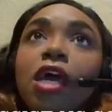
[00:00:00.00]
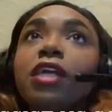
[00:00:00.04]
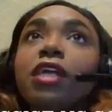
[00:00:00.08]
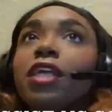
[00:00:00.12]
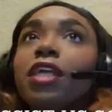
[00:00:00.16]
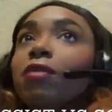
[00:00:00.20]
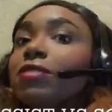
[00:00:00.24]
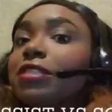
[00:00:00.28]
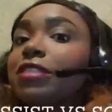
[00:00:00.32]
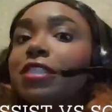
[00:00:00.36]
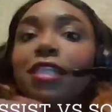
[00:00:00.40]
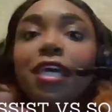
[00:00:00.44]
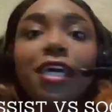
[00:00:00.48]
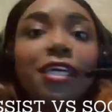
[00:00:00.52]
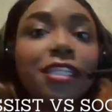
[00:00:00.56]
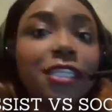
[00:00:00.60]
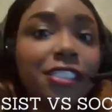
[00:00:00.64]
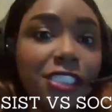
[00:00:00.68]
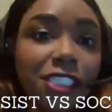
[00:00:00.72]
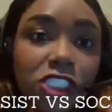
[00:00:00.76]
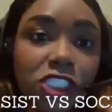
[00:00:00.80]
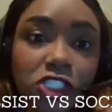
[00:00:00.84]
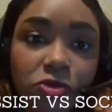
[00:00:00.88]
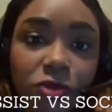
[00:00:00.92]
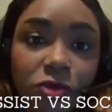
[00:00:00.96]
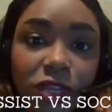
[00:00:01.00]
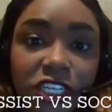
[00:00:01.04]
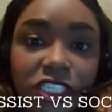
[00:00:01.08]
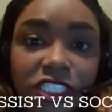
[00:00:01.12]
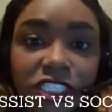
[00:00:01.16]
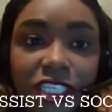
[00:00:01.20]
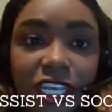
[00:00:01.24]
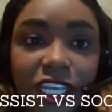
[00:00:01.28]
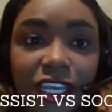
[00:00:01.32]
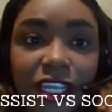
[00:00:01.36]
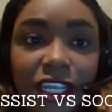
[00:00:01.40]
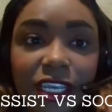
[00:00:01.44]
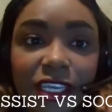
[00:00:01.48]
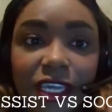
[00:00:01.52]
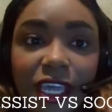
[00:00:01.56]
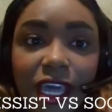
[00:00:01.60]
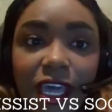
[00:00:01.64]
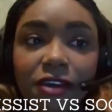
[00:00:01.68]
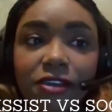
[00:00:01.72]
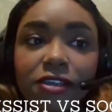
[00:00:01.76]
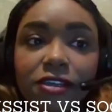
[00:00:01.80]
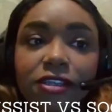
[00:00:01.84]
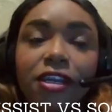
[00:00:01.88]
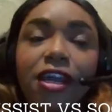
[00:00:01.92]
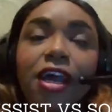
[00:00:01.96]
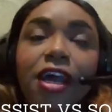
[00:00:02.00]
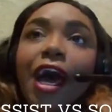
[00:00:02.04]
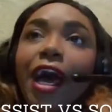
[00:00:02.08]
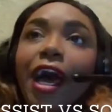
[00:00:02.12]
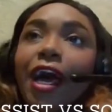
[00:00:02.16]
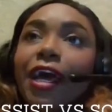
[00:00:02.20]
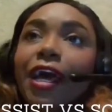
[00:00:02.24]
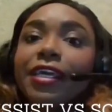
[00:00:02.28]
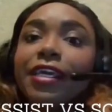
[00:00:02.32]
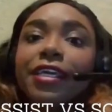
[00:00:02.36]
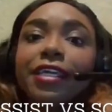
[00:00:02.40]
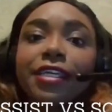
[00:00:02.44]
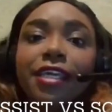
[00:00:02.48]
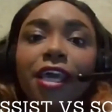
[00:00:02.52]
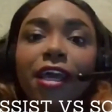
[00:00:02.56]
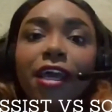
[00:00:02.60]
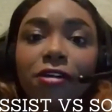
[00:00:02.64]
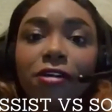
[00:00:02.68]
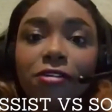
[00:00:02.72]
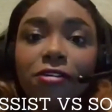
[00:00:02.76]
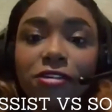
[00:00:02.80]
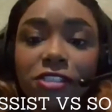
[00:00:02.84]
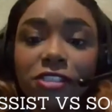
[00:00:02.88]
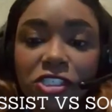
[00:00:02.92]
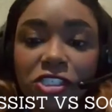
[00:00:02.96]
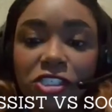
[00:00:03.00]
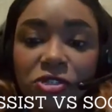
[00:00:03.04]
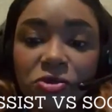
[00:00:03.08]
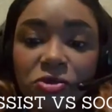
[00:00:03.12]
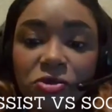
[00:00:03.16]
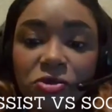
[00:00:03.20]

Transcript: There was another situation that I encountered I encountered to